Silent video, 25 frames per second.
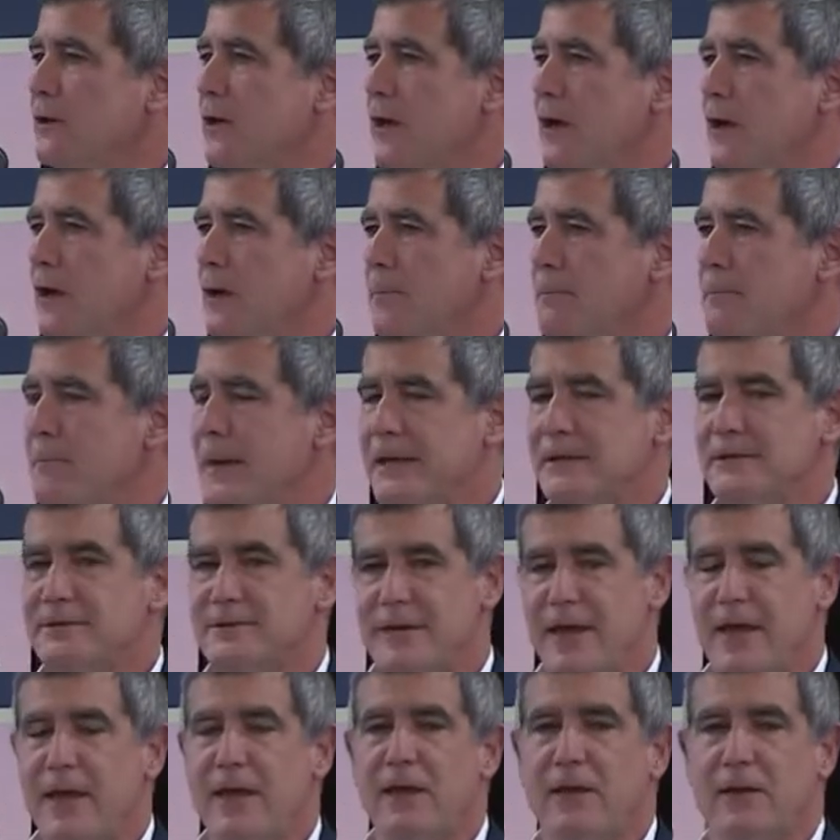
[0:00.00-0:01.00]
uh,
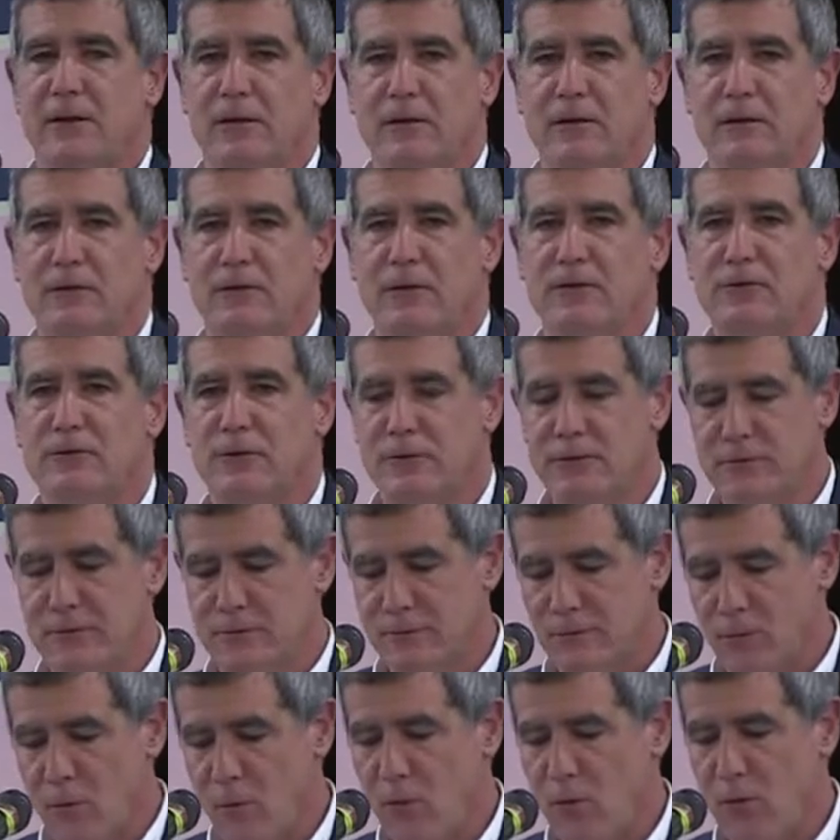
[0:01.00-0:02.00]
maintain a sense
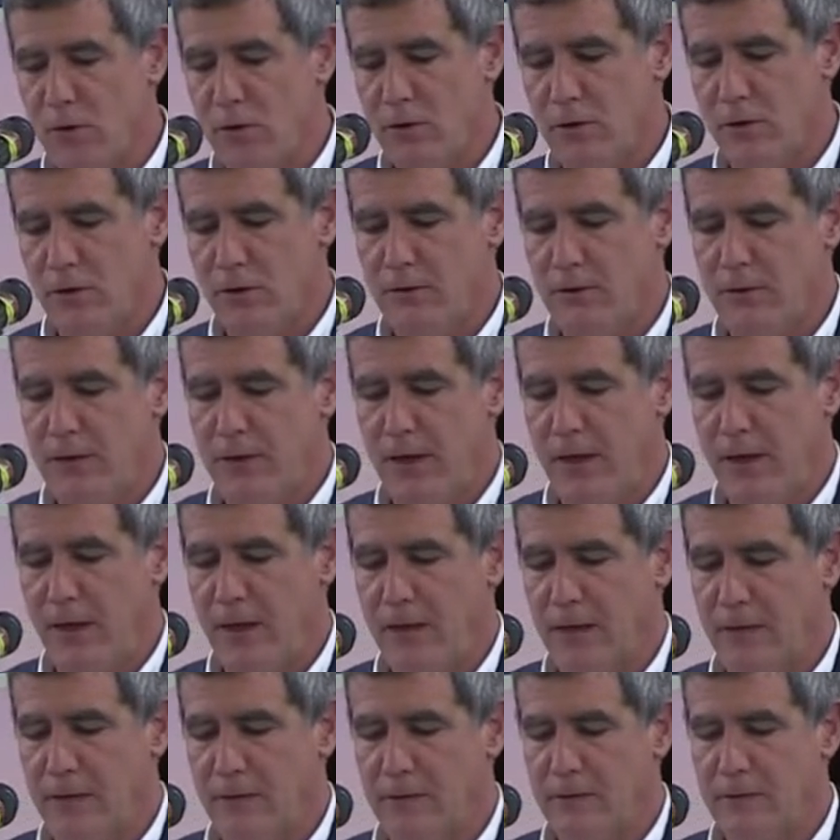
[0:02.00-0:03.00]
of order
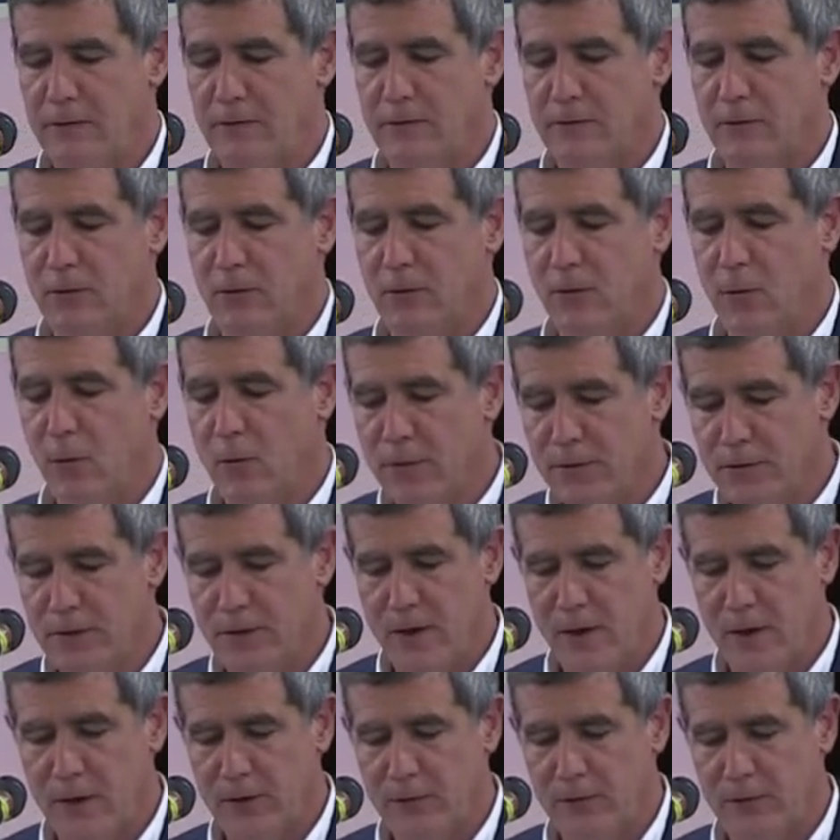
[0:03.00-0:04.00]
and
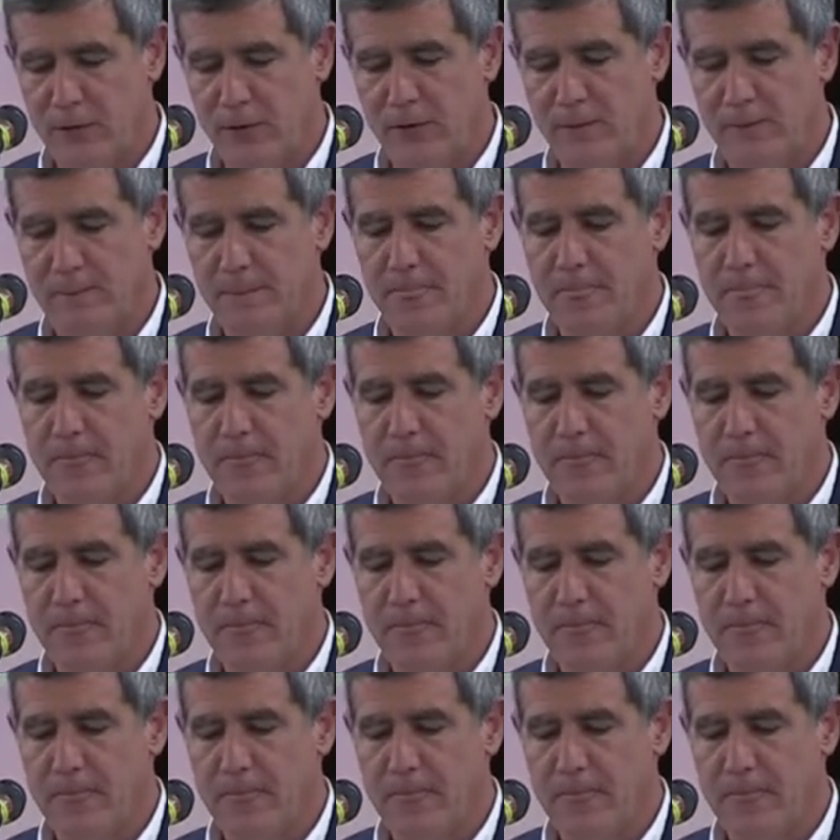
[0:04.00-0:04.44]
orthodoxy,